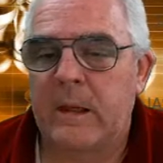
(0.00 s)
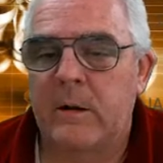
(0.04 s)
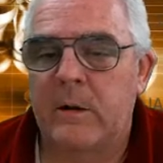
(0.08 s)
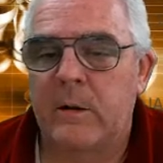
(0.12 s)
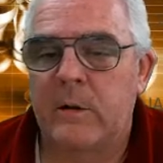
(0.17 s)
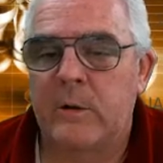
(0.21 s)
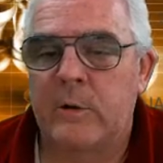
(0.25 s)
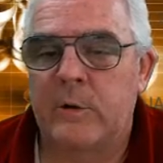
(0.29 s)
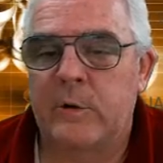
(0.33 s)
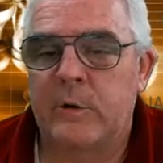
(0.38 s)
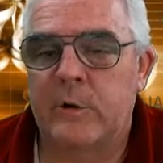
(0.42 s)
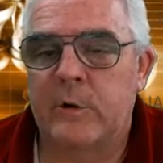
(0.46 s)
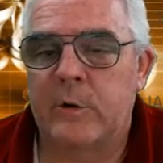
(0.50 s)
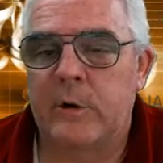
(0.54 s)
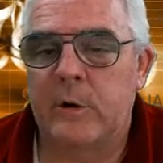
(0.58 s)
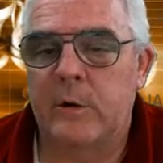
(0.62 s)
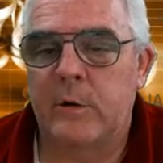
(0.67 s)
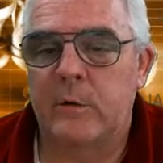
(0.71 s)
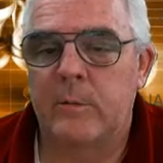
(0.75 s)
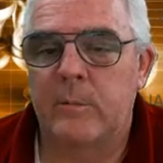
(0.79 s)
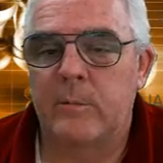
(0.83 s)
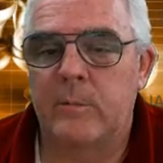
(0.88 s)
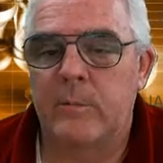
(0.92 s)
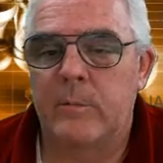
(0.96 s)

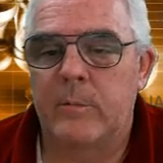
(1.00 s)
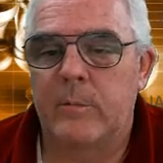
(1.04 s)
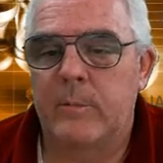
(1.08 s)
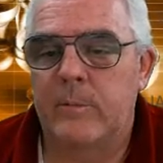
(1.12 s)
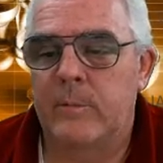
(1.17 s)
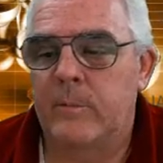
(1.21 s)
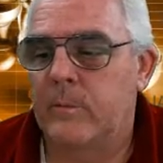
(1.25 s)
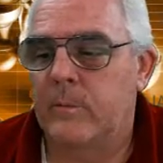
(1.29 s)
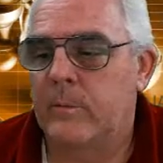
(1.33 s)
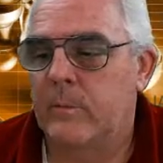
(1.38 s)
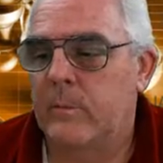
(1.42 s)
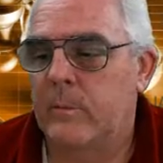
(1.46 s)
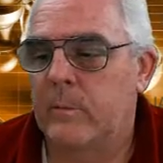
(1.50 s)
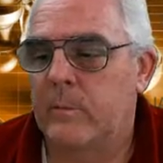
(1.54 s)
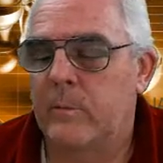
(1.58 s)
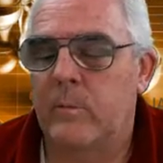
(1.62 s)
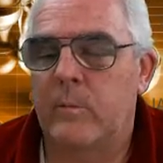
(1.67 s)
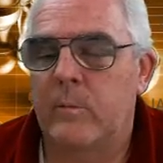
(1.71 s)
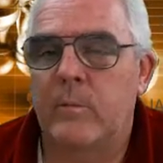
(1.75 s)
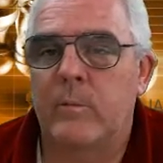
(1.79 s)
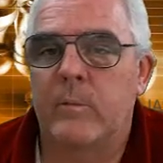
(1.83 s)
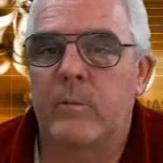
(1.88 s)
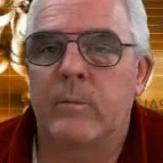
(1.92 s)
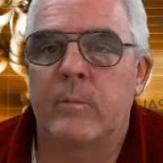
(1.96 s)
So
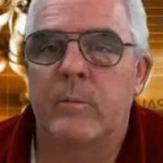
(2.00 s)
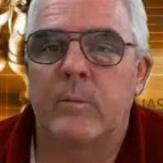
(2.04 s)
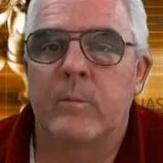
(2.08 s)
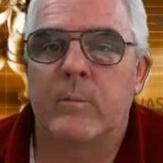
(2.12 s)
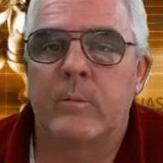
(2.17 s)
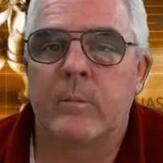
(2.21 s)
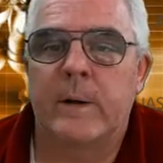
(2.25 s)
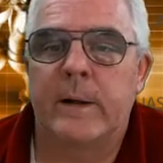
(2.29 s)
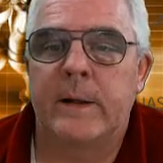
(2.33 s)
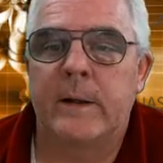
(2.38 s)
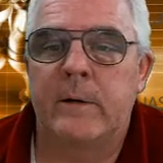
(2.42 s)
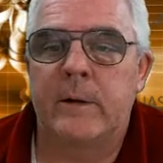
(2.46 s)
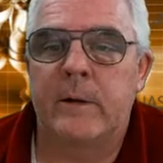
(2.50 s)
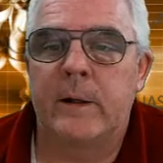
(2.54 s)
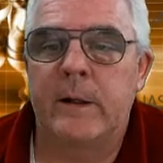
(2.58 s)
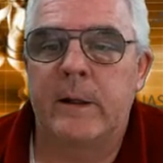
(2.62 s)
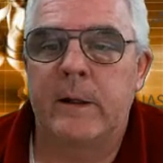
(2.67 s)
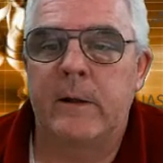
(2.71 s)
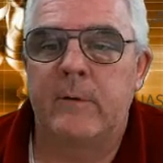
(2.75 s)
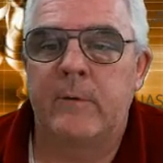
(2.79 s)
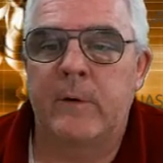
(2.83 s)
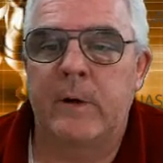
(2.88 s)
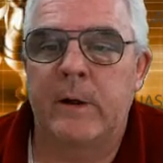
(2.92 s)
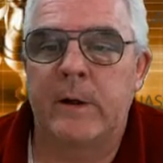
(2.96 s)
Mike Leahy
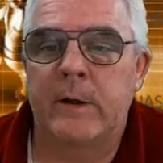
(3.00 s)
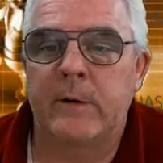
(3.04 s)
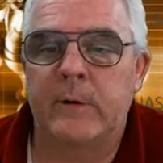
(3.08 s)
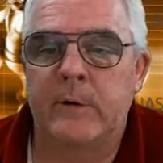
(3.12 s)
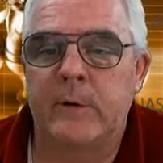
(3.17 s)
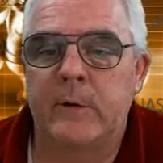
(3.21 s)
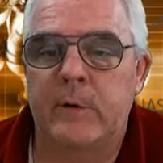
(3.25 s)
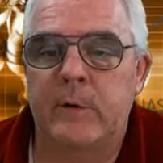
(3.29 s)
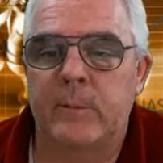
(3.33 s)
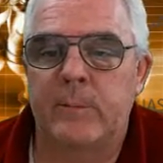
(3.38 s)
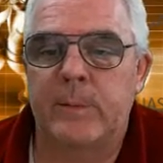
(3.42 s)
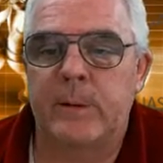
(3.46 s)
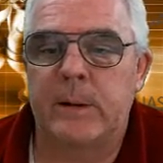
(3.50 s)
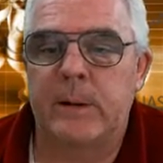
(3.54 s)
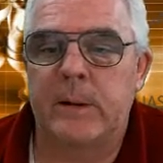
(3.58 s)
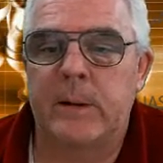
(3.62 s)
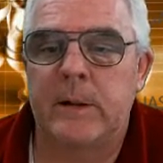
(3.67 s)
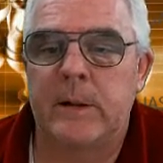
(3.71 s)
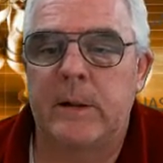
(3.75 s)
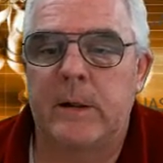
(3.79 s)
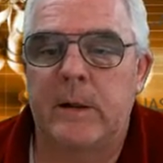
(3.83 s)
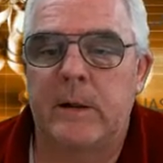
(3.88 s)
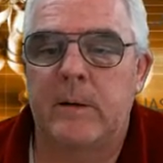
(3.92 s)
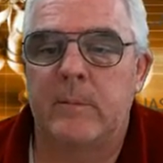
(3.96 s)
finds it to
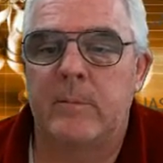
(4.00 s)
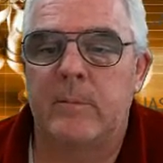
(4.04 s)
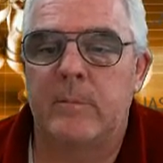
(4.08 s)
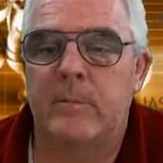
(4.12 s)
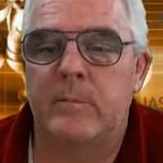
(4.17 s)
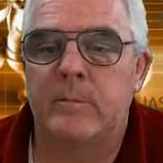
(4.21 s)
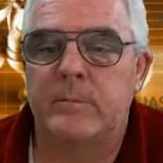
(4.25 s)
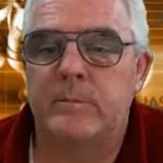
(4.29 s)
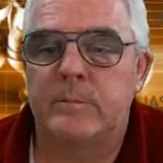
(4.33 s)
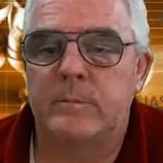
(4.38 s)
be um,